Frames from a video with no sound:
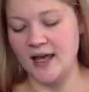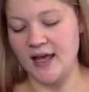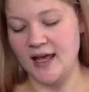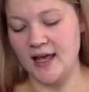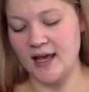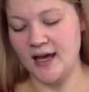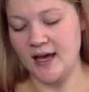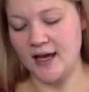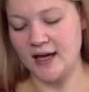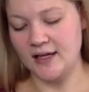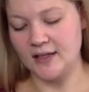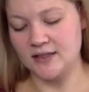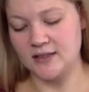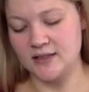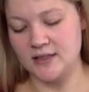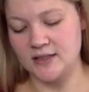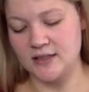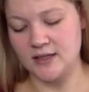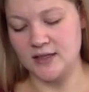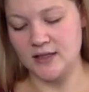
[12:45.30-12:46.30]

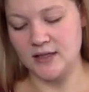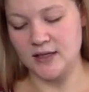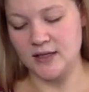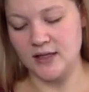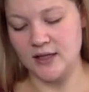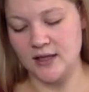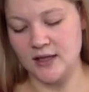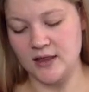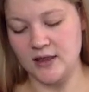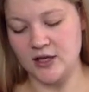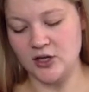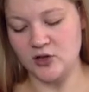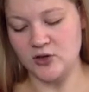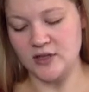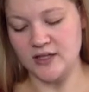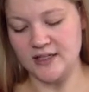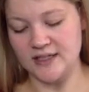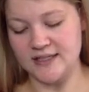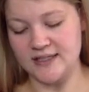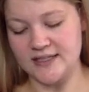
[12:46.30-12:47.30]
And they're
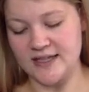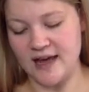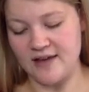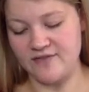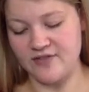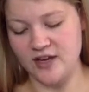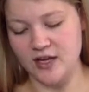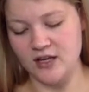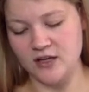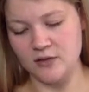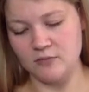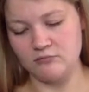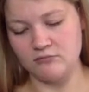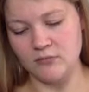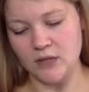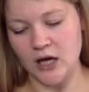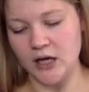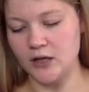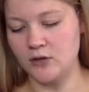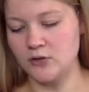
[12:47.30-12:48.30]
the Devon.
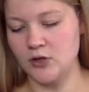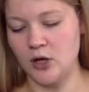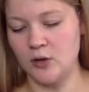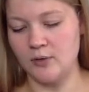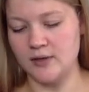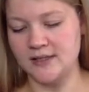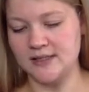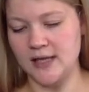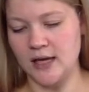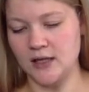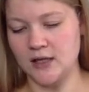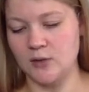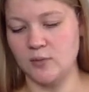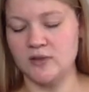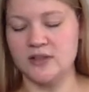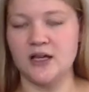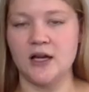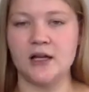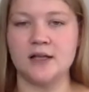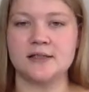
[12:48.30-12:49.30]
I don't know exactly
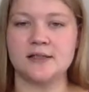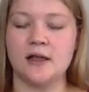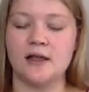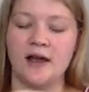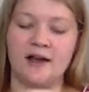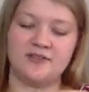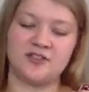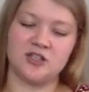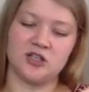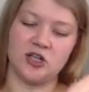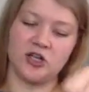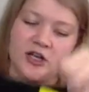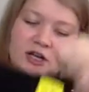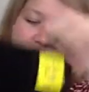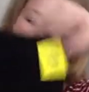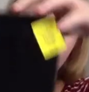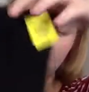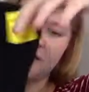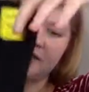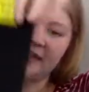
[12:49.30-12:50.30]
what that is. I'll have to look it
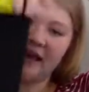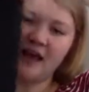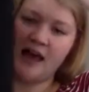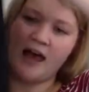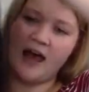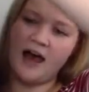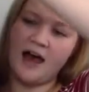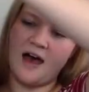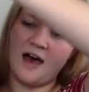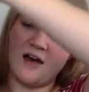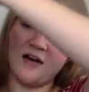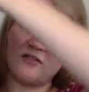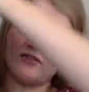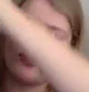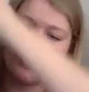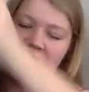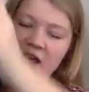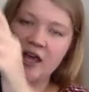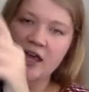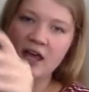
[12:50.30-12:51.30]
up. But they have
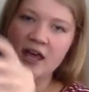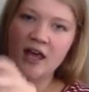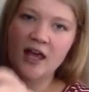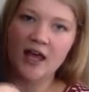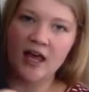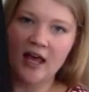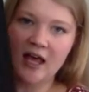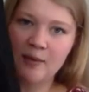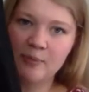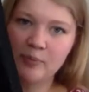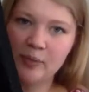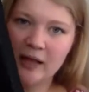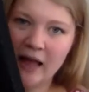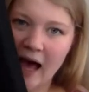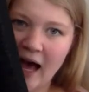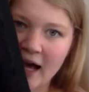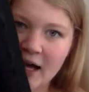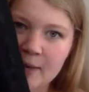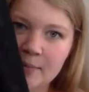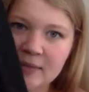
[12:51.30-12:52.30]
a
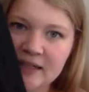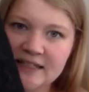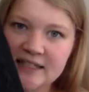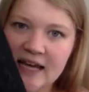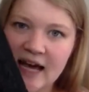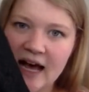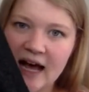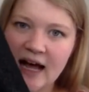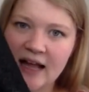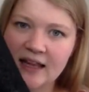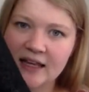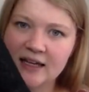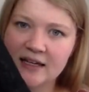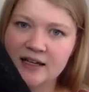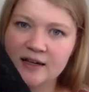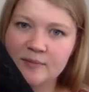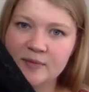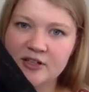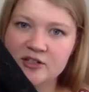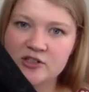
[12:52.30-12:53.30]
black metallic,
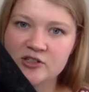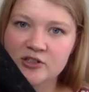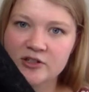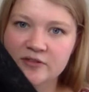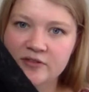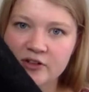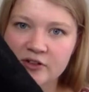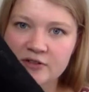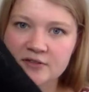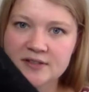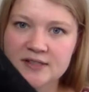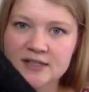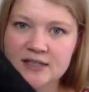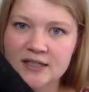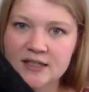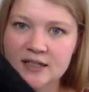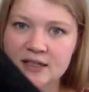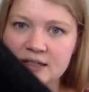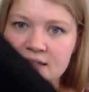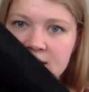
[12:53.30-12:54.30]
I'm not sure if you can
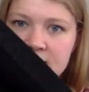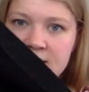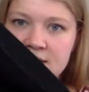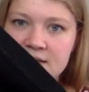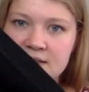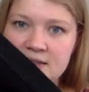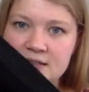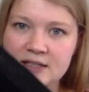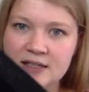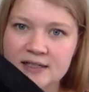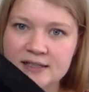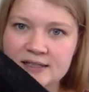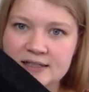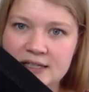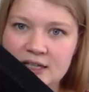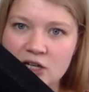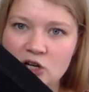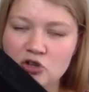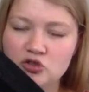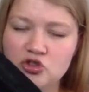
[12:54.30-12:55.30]
see,
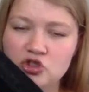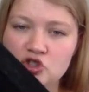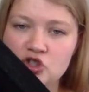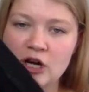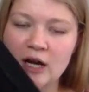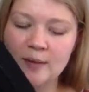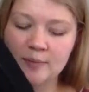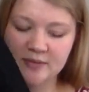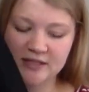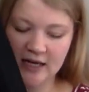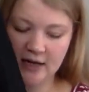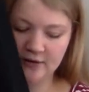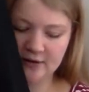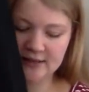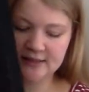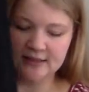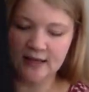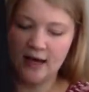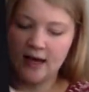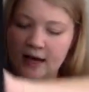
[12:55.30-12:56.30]
tuxedo stripe down the
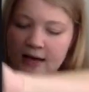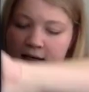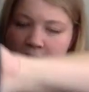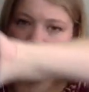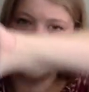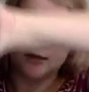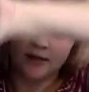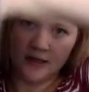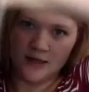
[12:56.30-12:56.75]
side.